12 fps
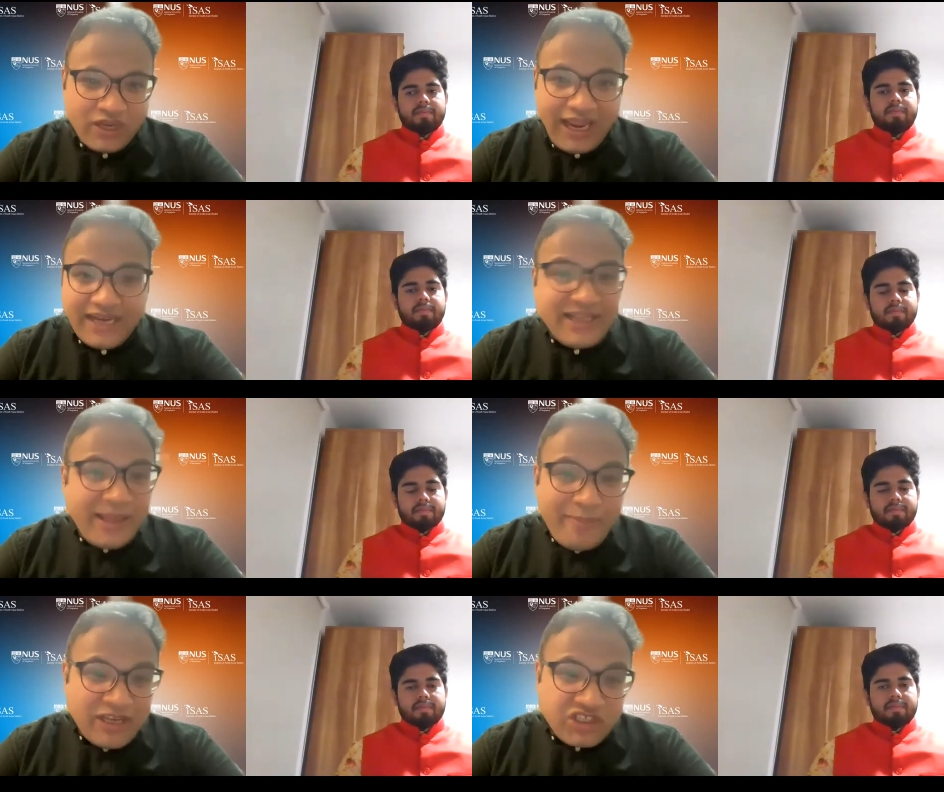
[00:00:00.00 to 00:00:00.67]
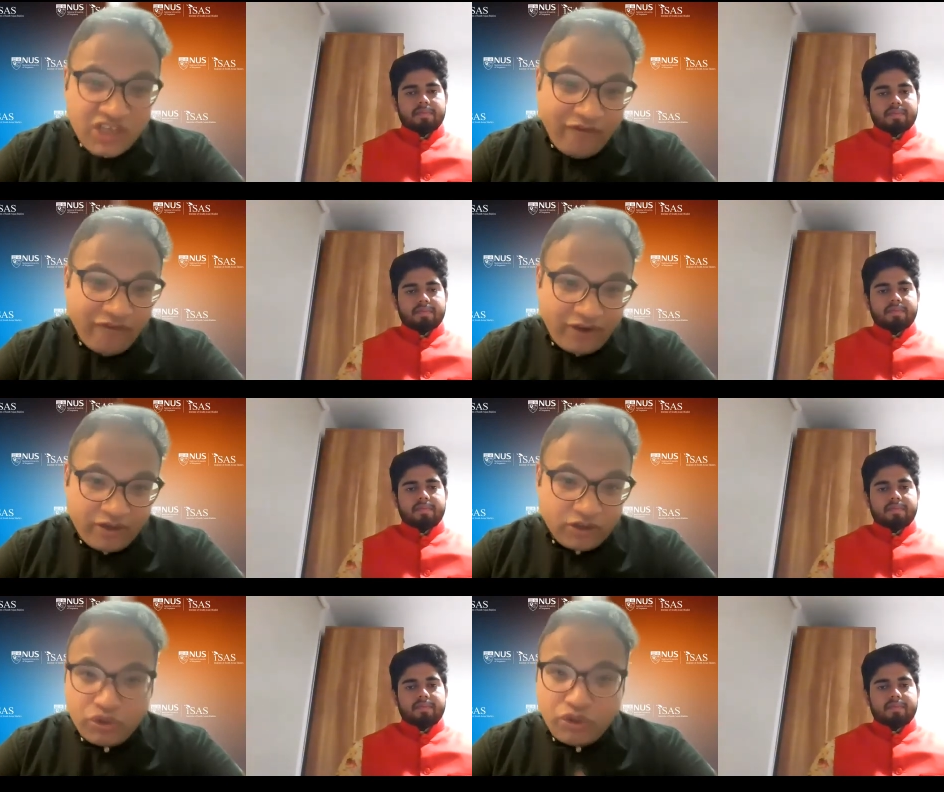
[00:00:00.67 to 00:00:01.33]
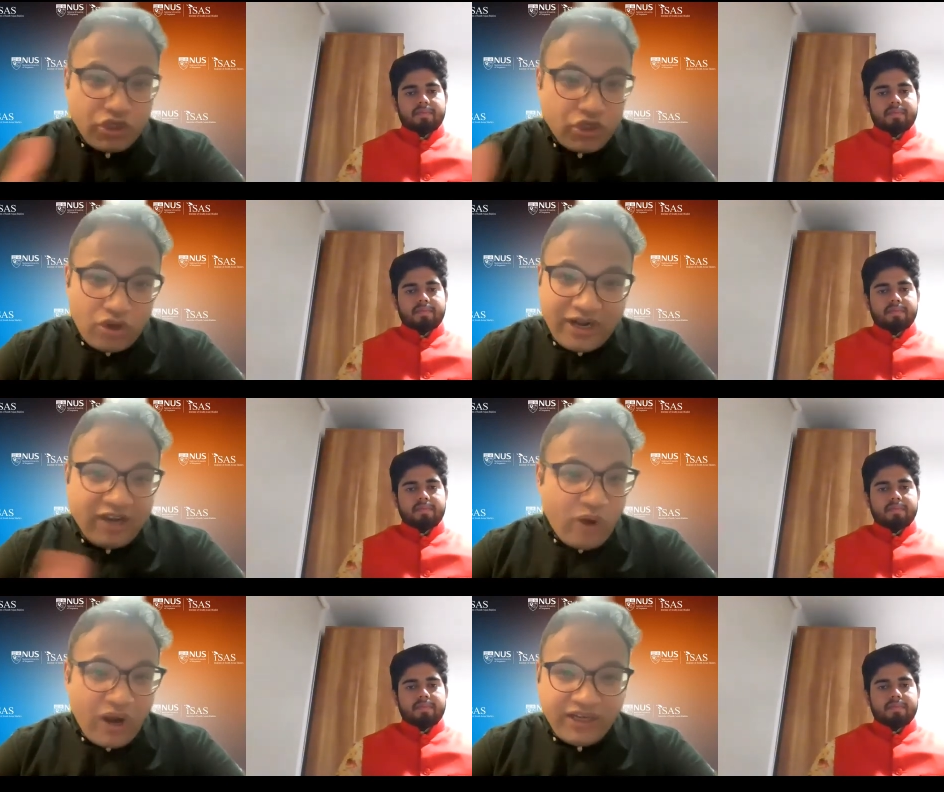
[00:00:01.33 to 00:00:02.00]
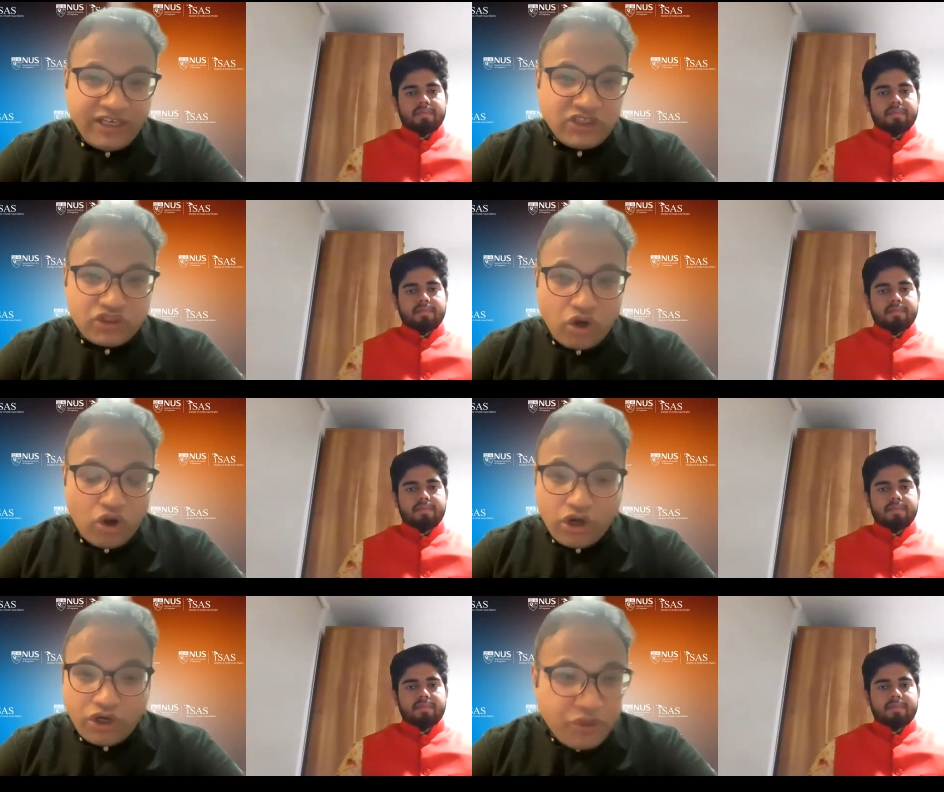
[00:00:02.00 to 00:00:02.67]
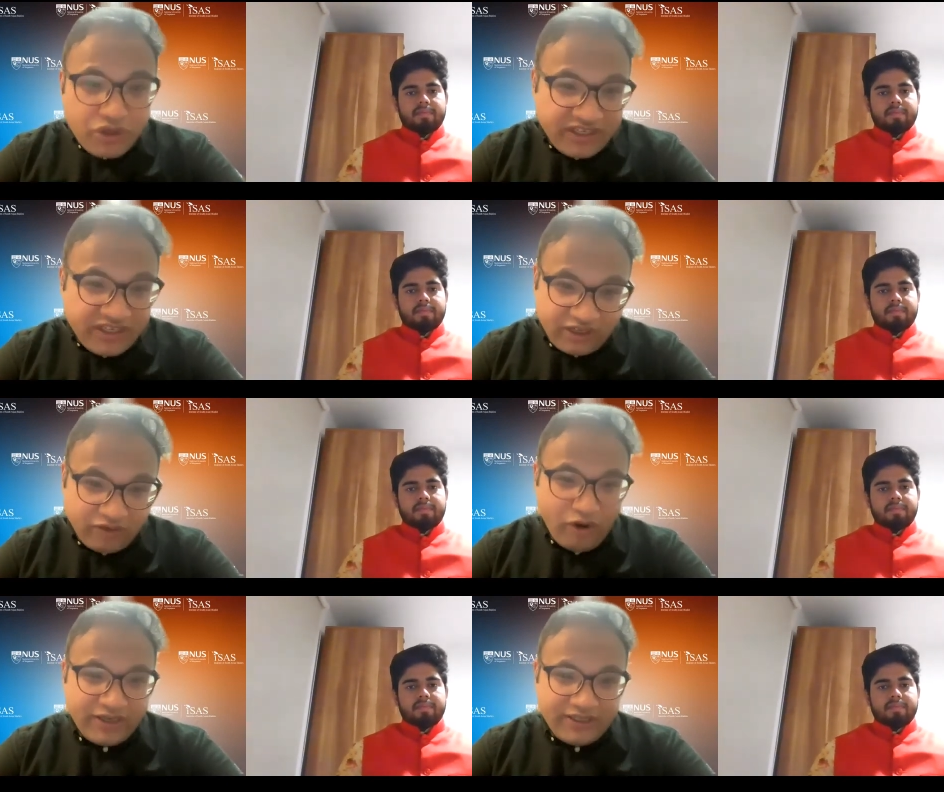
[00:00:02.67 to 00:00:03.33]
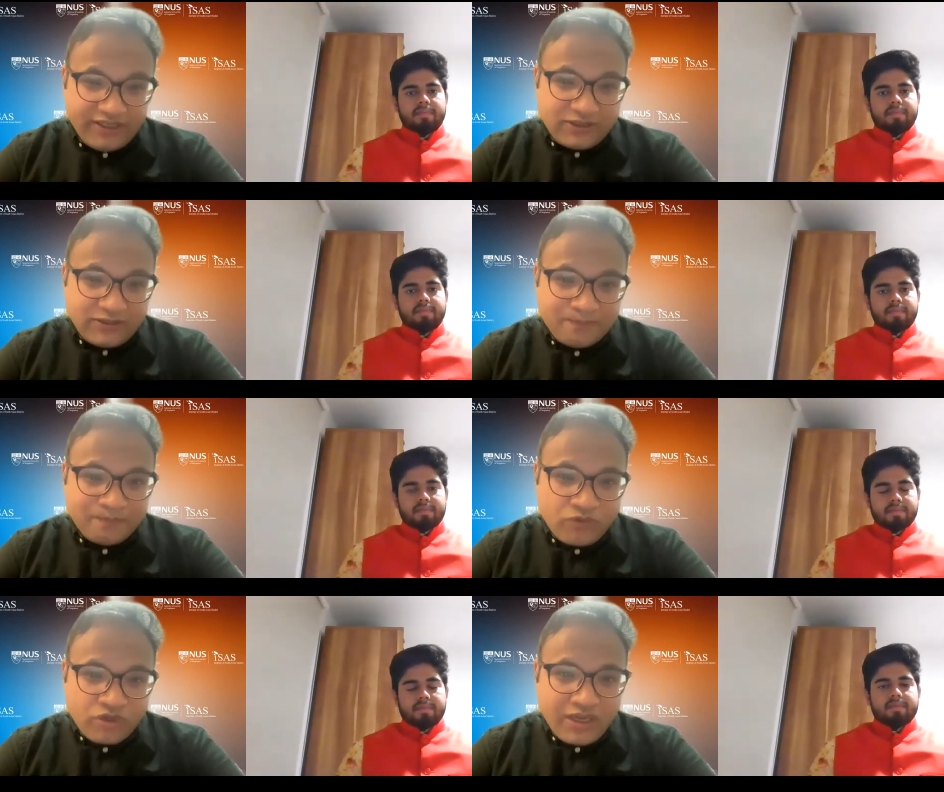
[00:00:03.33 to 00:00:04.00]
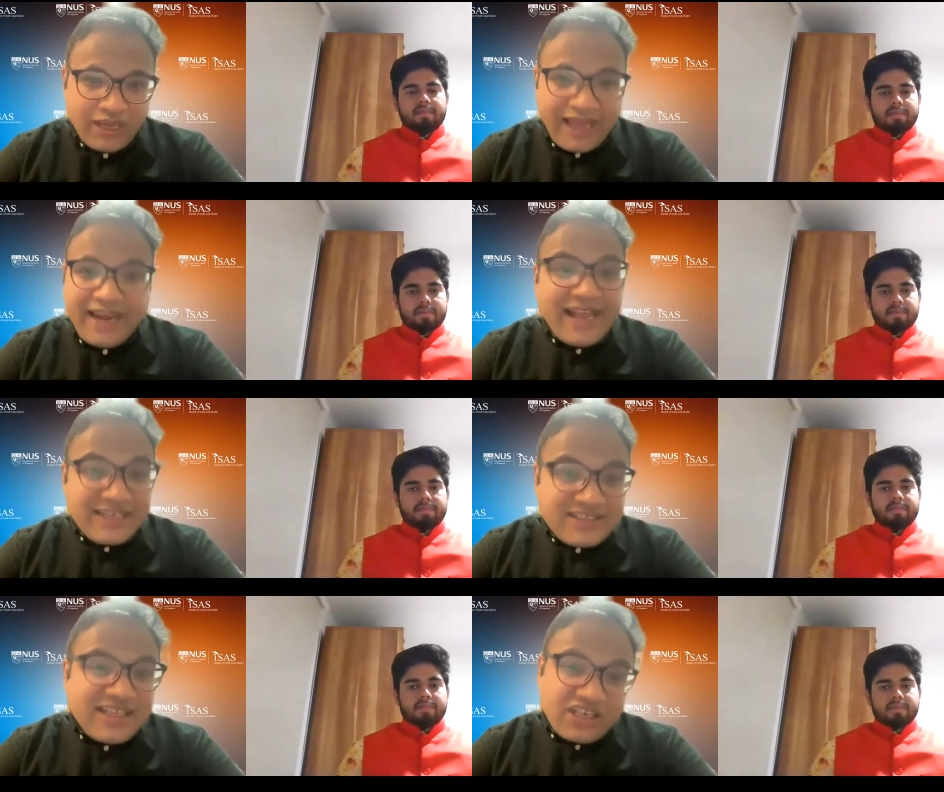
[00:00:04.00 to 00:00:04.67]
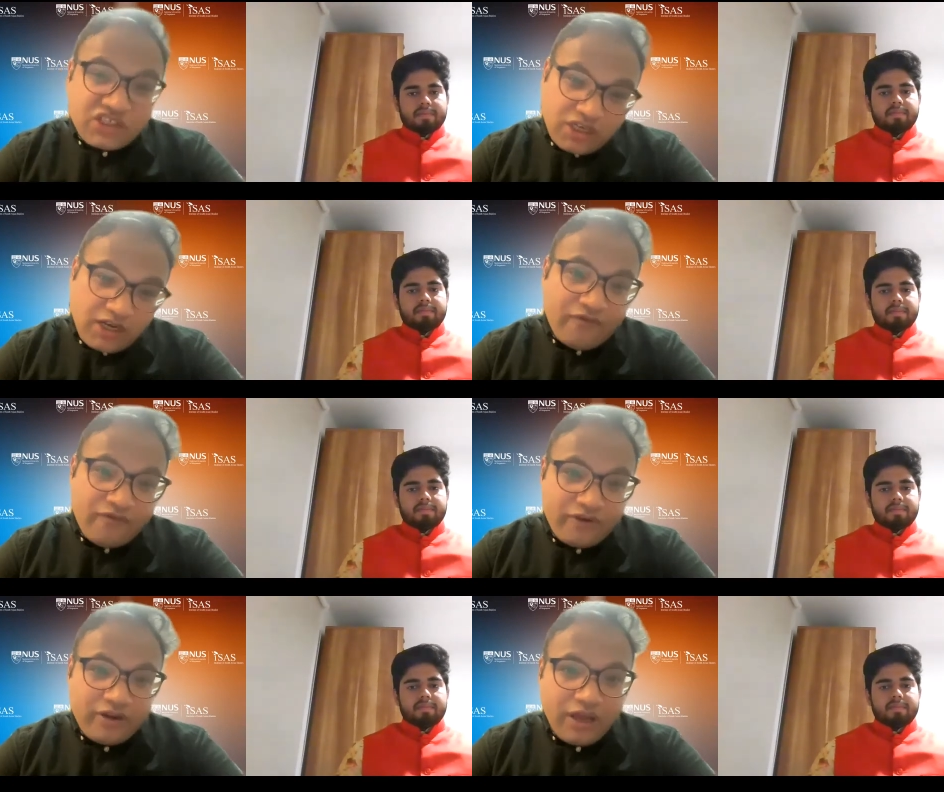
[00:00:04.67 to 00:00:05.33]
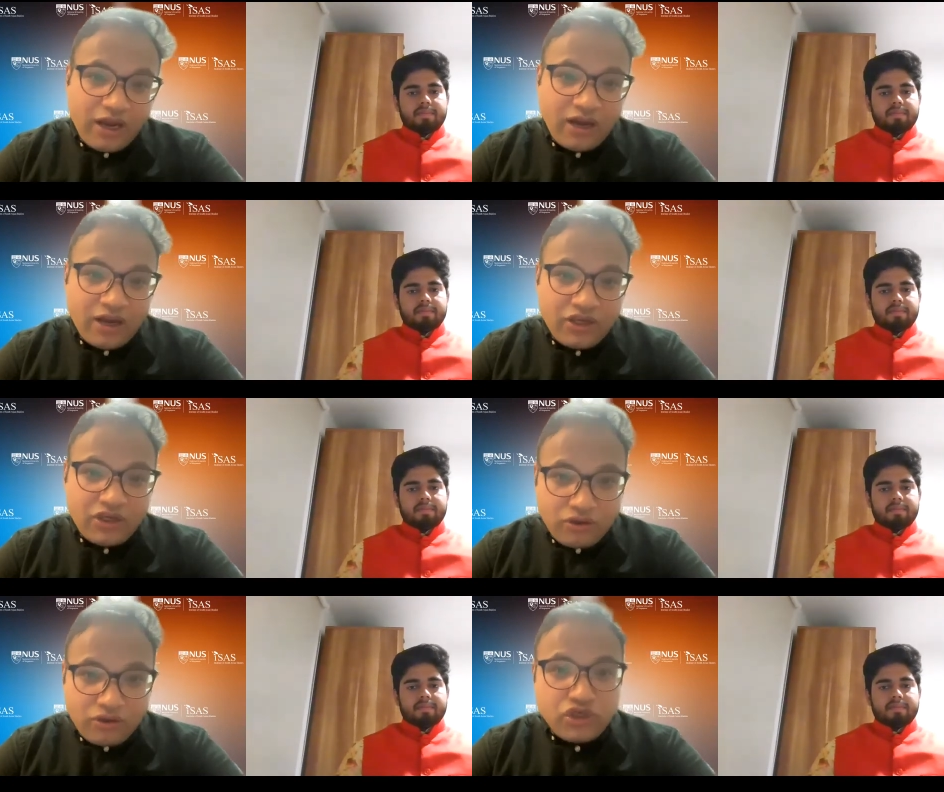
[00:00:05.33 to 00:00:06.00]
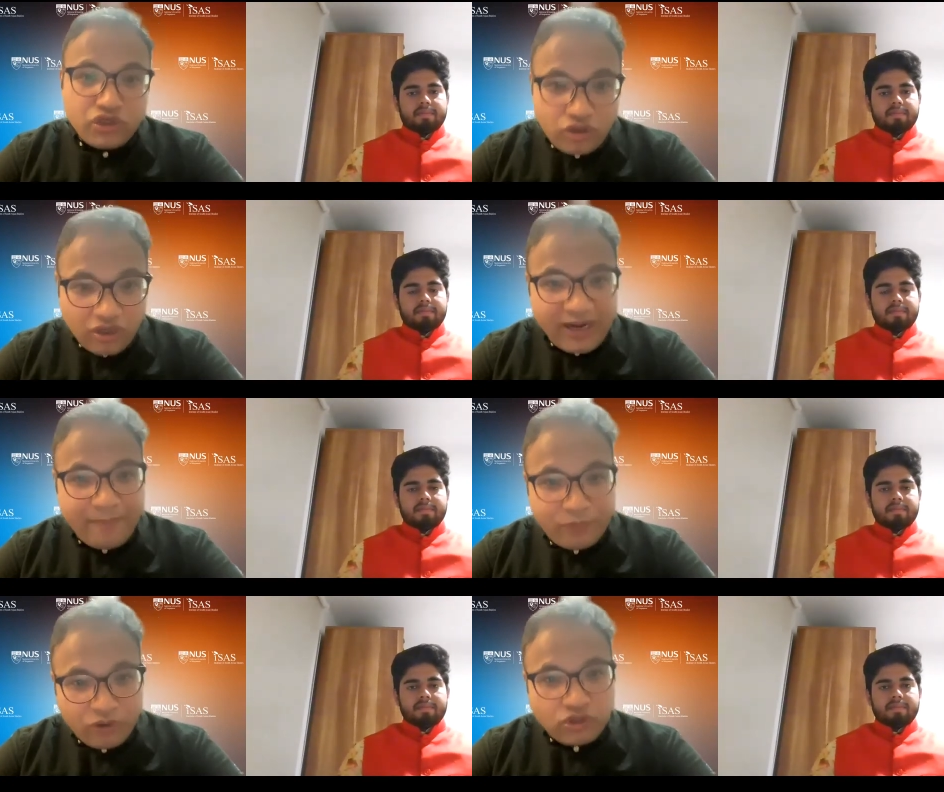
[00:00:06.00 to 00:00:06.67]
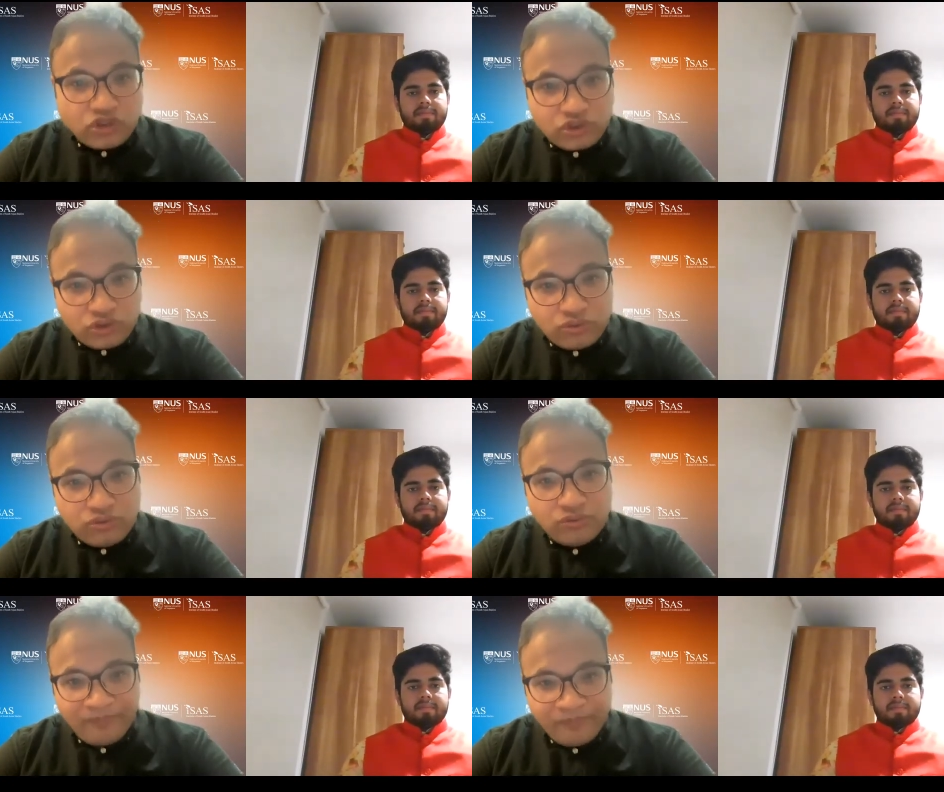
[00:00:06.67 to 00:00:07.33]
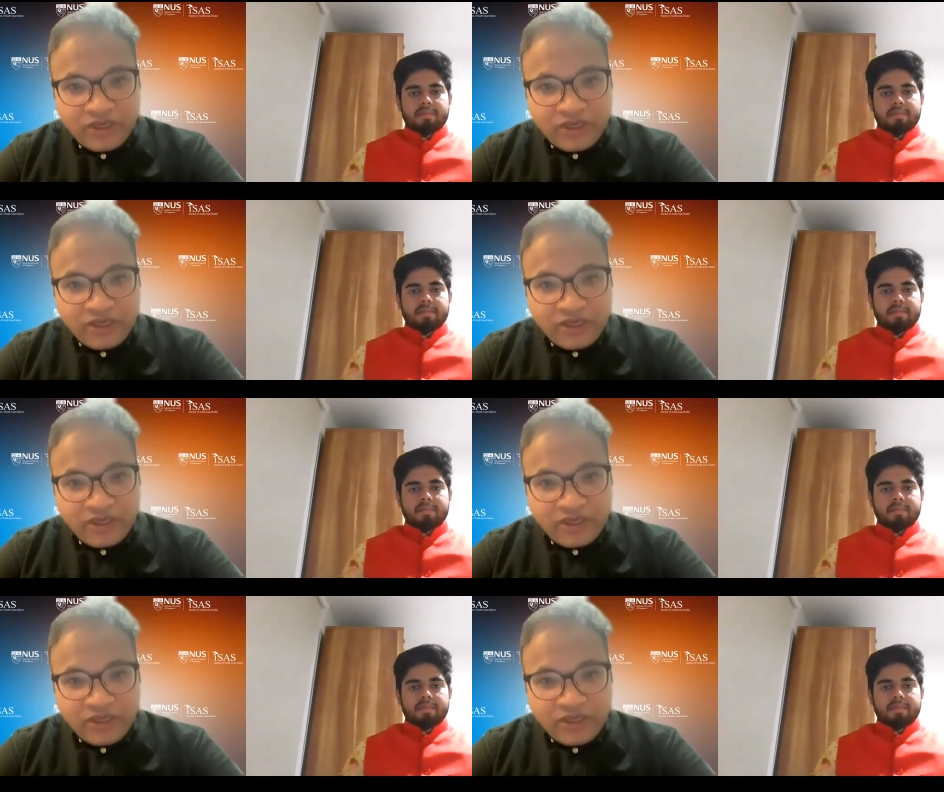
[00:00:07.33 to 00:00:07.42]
Speaker 1: And they may shift to your advantage or to your disadvantage. And as they shift, uh, you know, your approach to